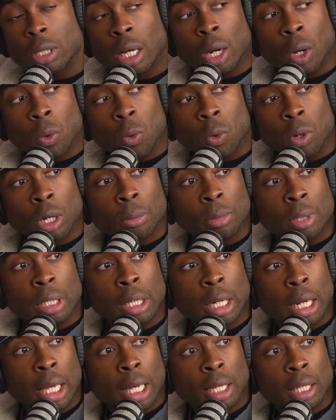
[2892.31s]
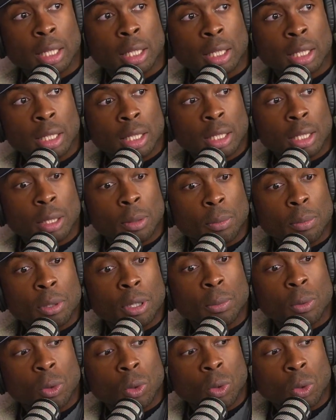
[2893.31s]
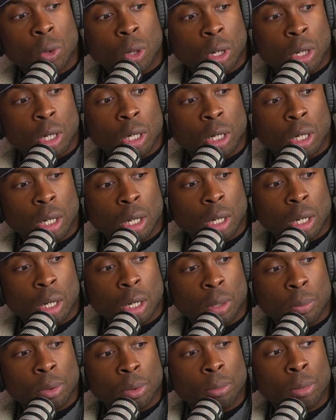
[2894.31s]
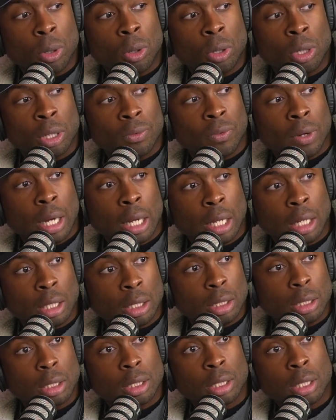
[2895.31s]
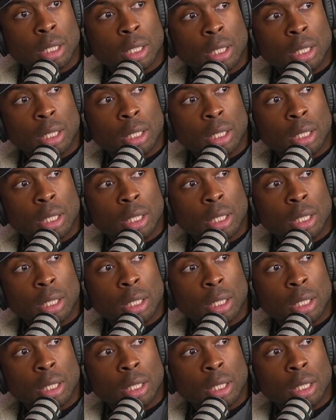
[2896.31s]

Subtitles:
I don't want to be like the people who are promoting violence.